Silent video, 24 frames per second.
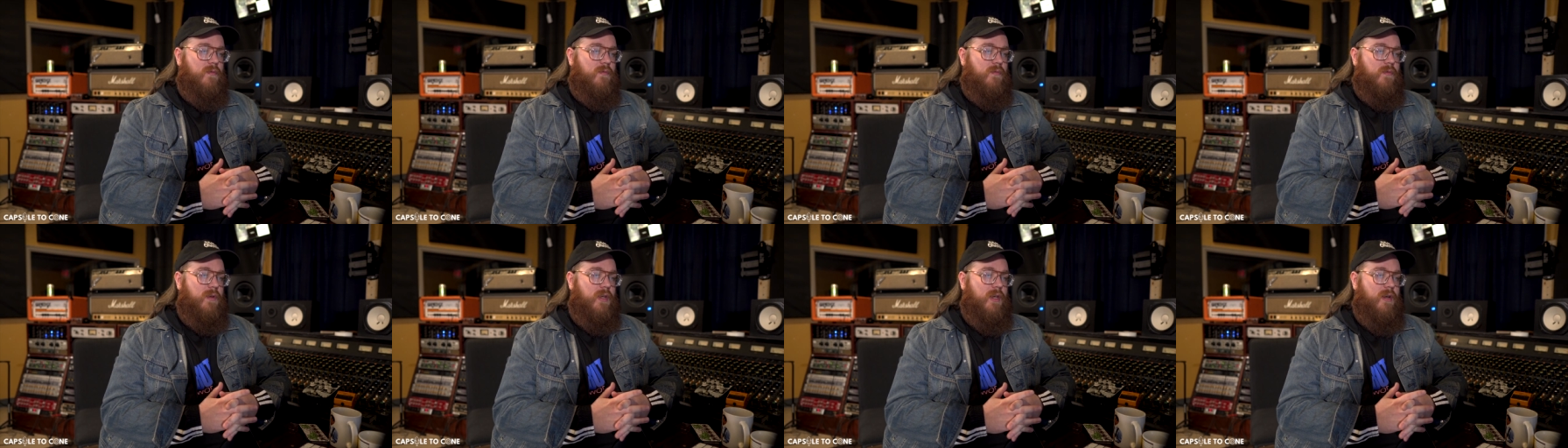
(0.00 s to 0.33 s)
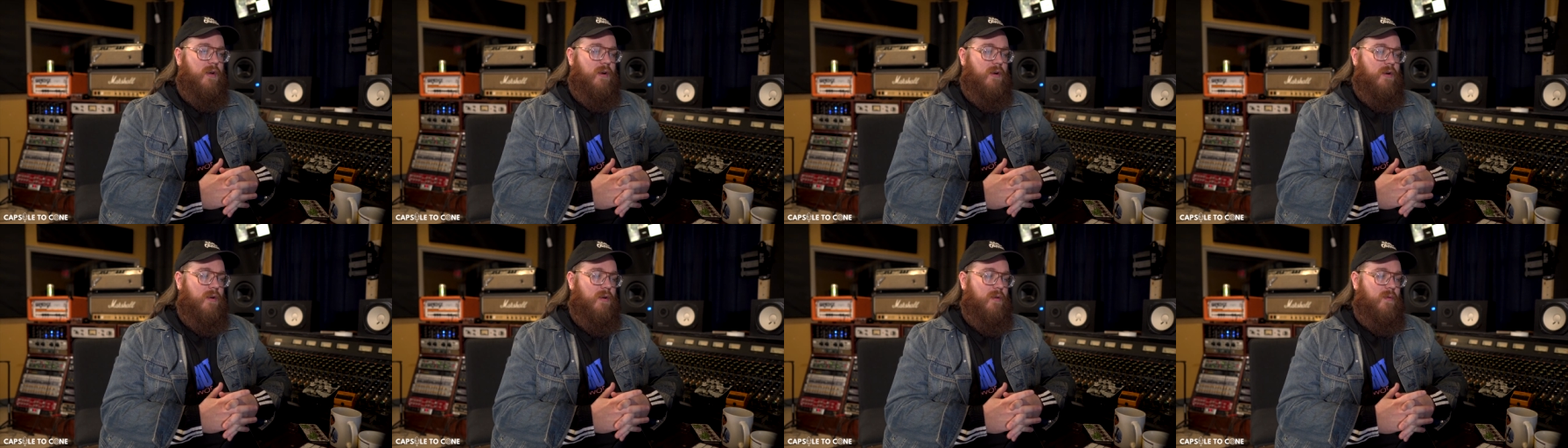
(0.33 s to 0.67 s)
we
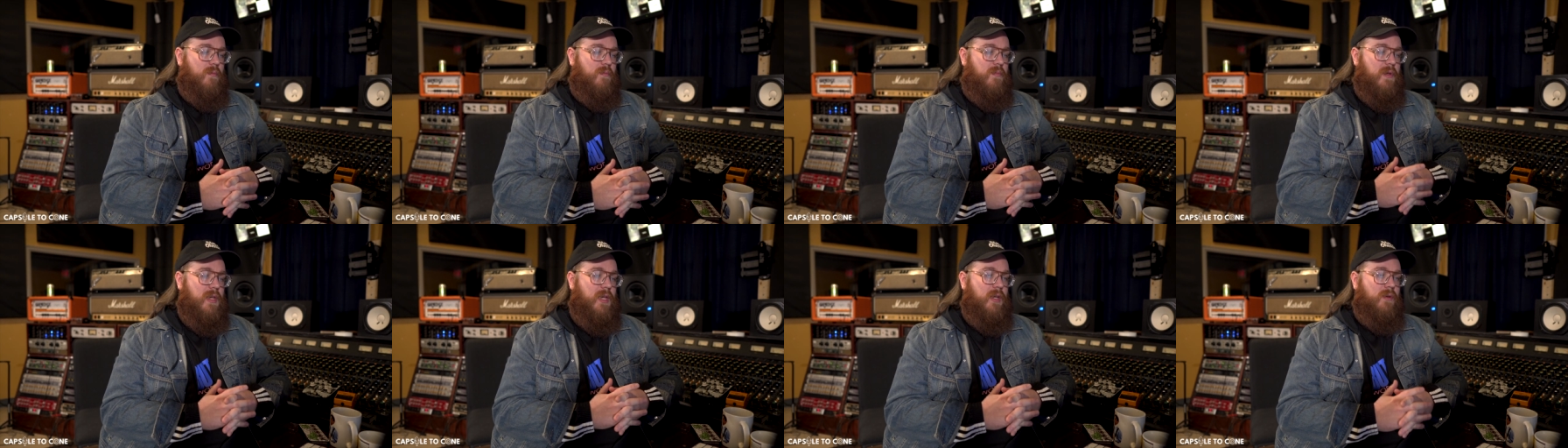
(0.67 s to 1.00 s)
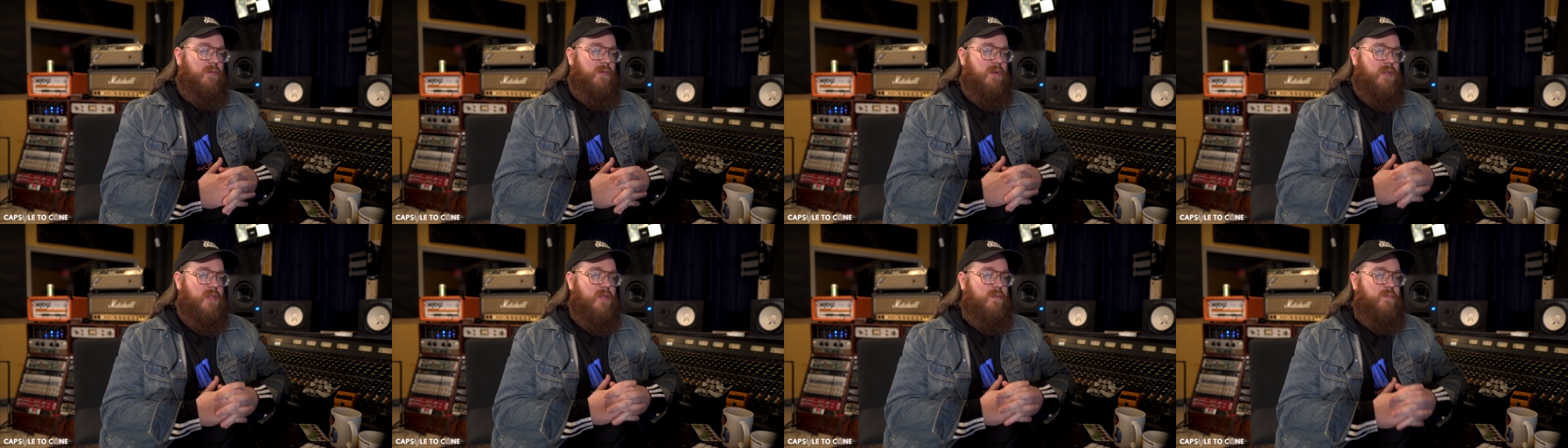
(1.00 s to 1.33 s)
are
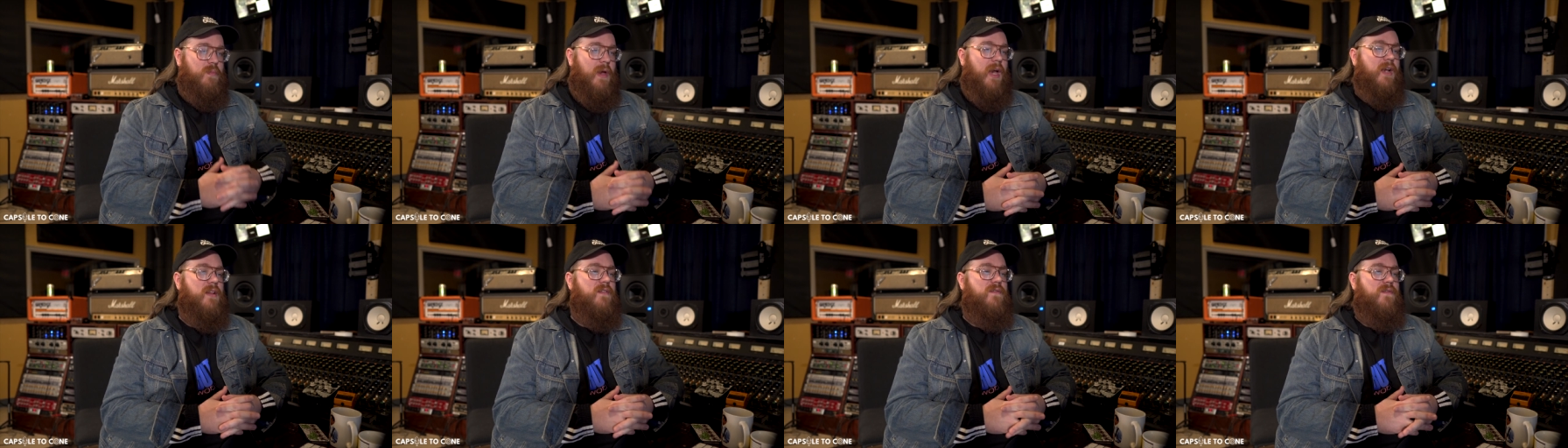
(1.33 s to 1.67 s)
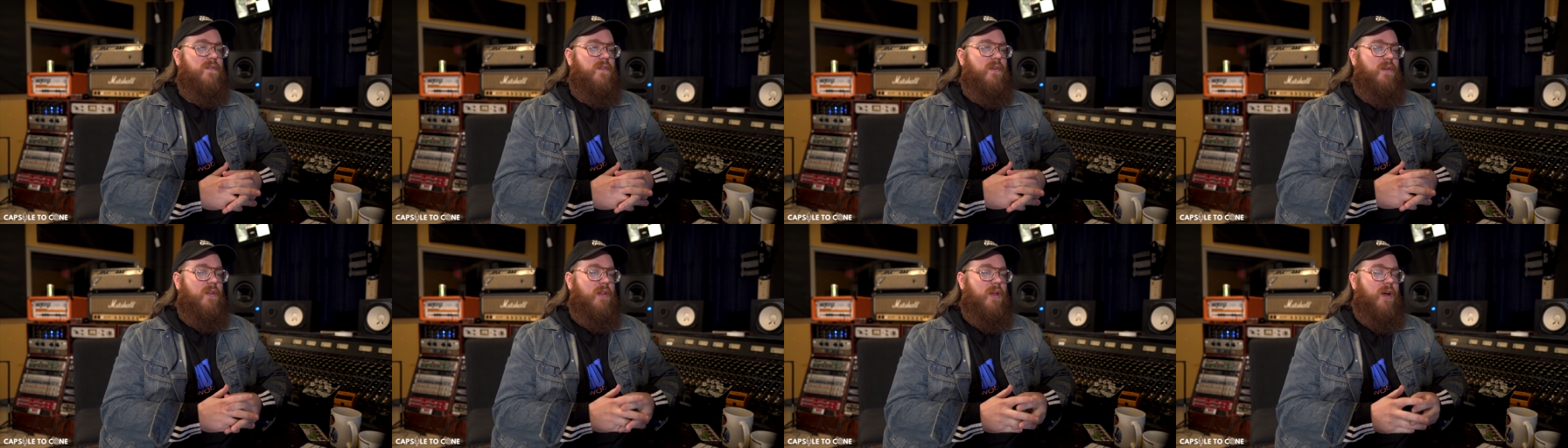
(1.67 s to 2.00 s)
being
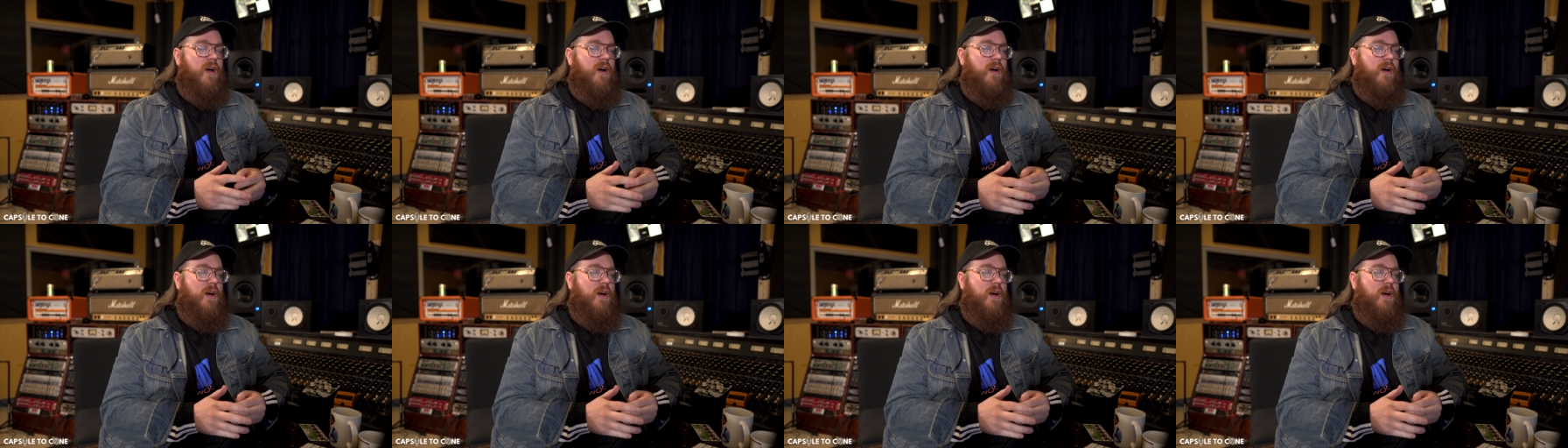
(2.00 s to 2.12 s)
respectful